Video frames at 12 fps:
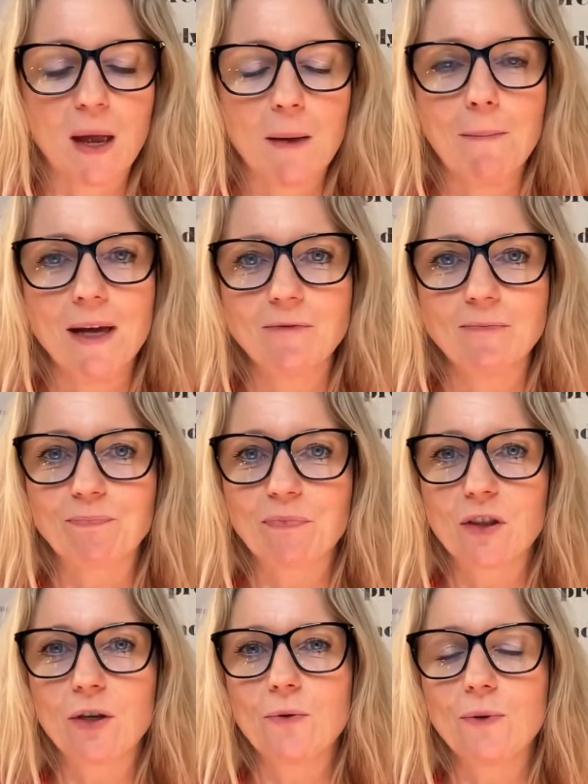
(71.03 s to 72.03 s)
But
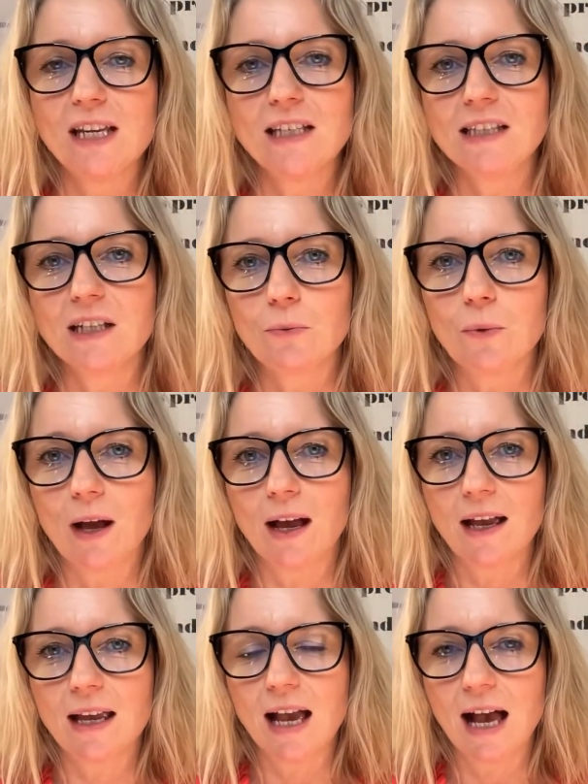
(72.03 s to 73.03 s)
the reason
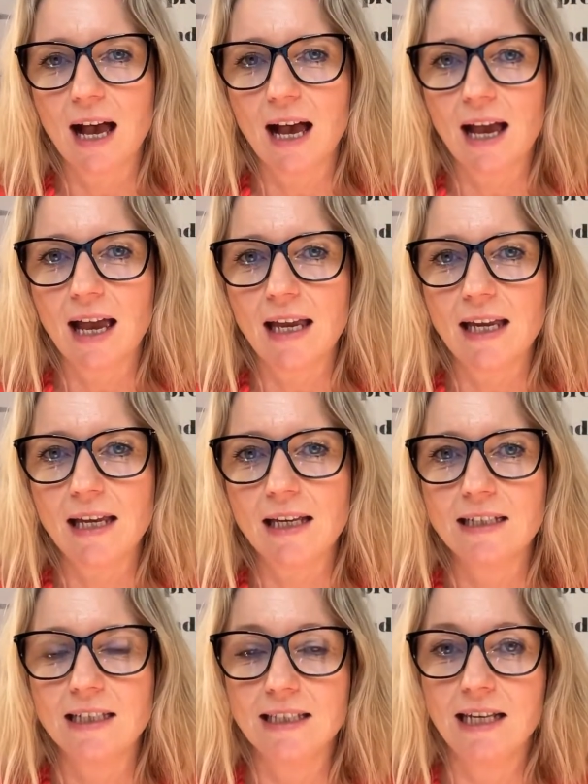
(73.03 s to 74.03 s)
why I
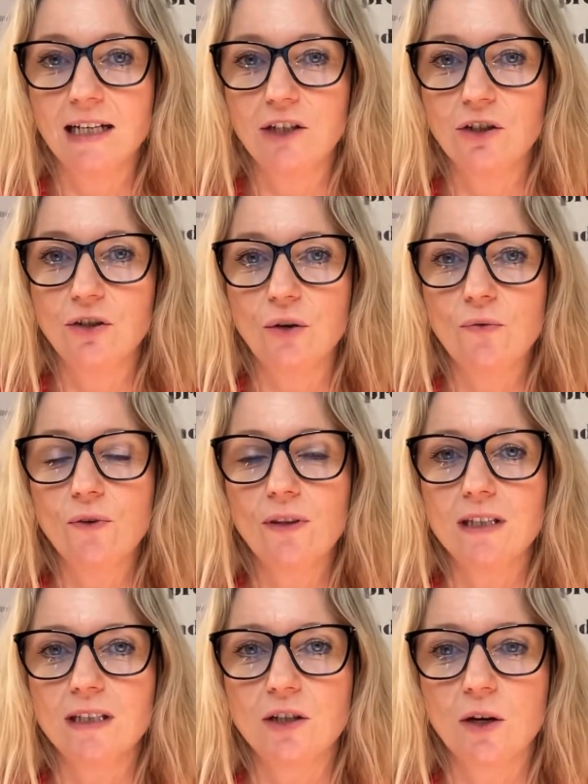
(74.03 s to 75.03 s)
decided to go for
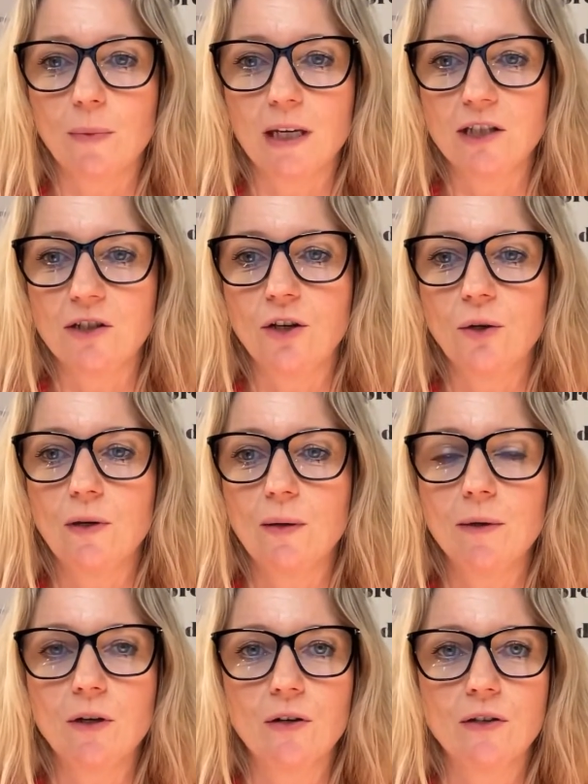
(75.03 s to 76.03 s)
this topic is not only
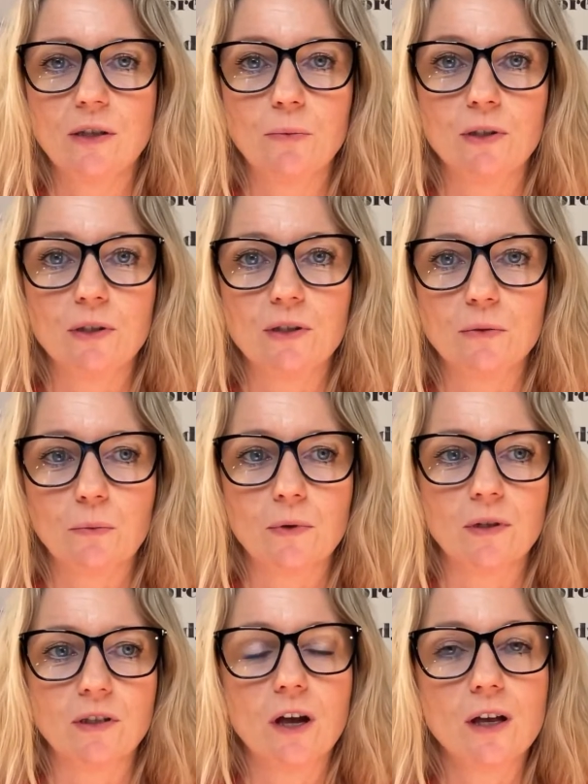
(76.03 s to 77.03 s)
because it
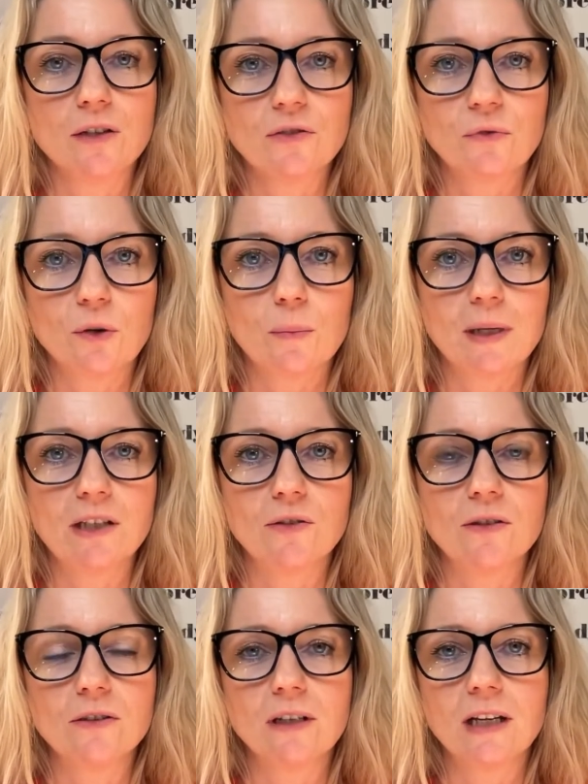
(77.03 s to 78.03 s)
was asked for, but it's
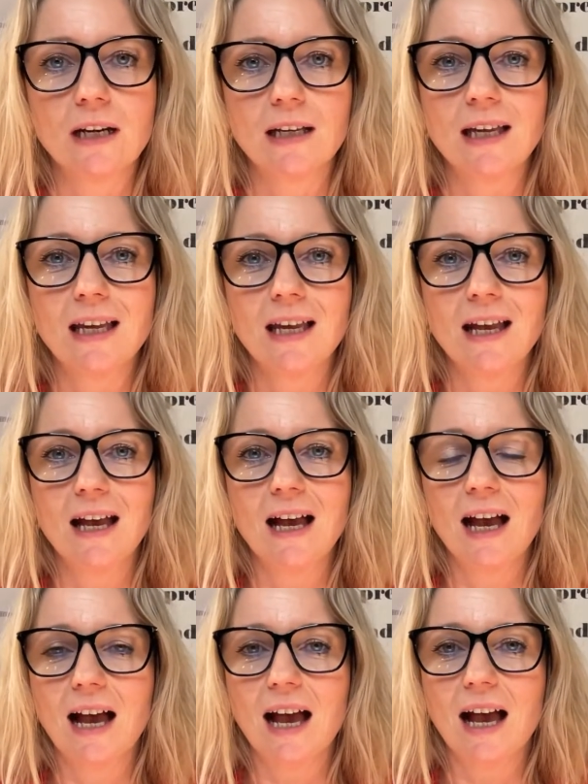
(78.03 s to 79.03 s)
also kind of
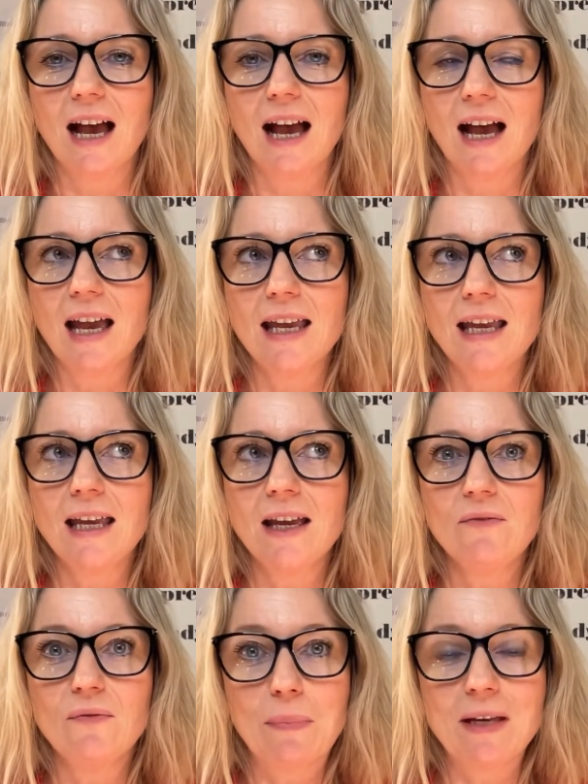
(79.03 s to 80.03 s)

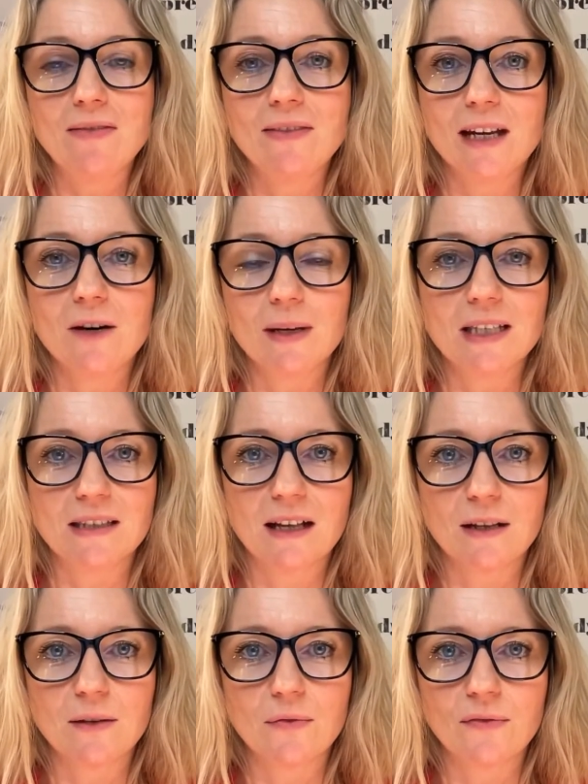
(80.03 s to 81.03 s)
I've been there
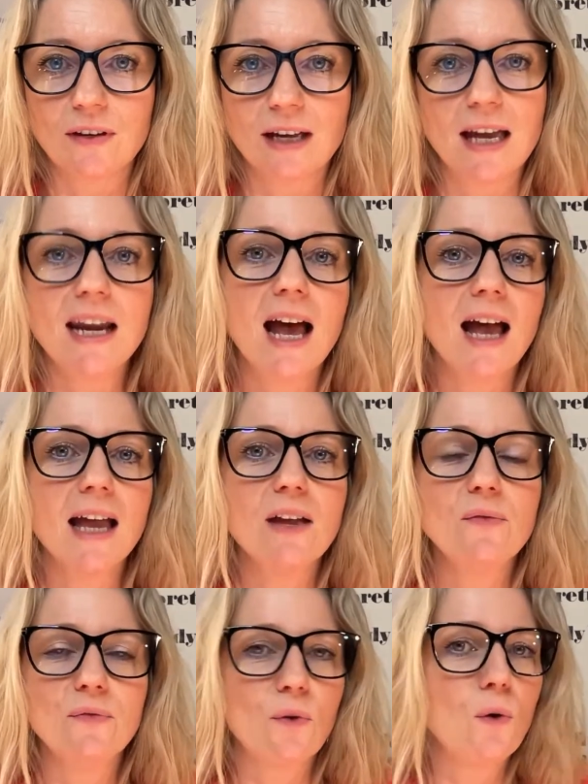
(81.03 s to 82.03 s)
myself. And I
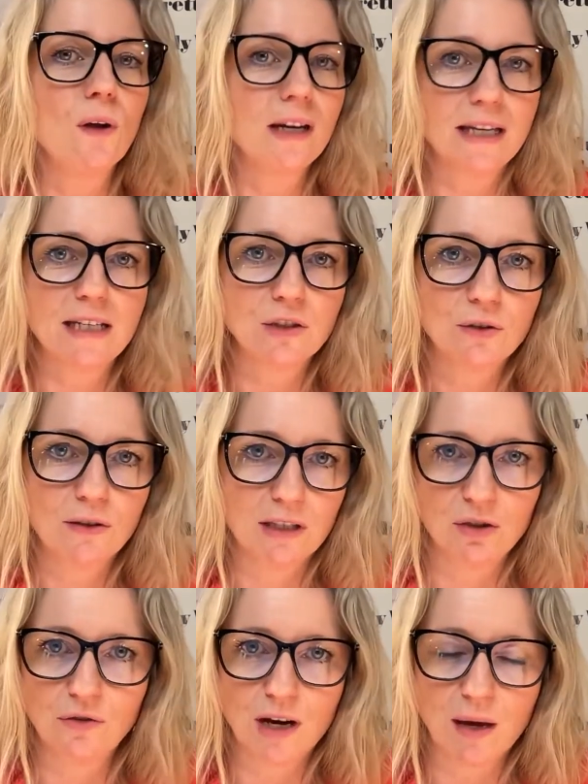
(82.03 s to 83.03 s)
fall into
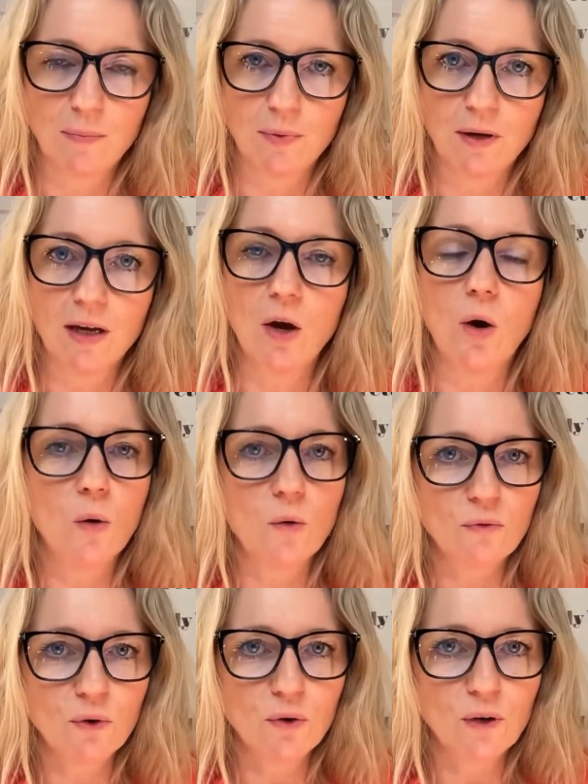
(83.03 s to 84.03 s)
this trap
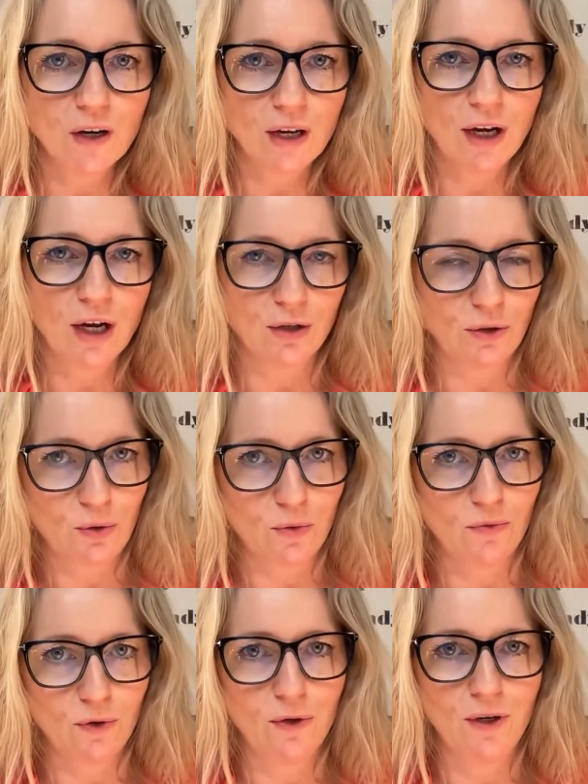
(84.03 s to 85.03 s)
over and
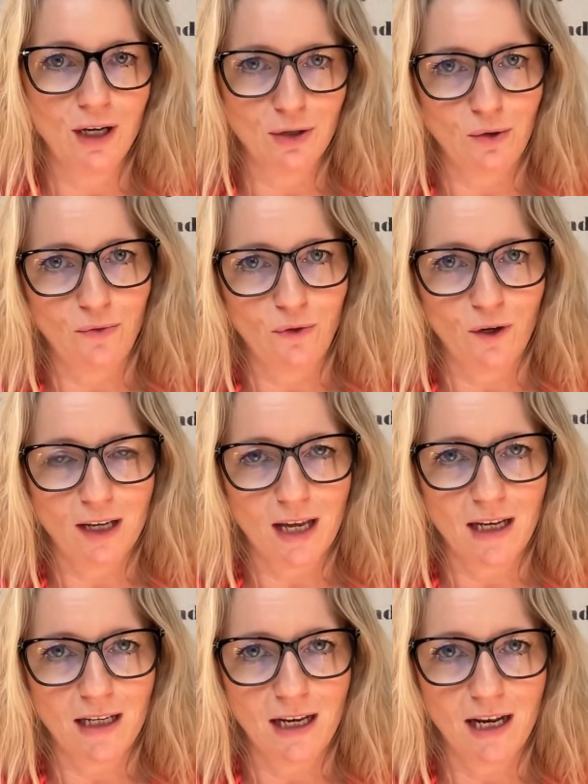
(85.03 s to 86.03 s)
over and over again.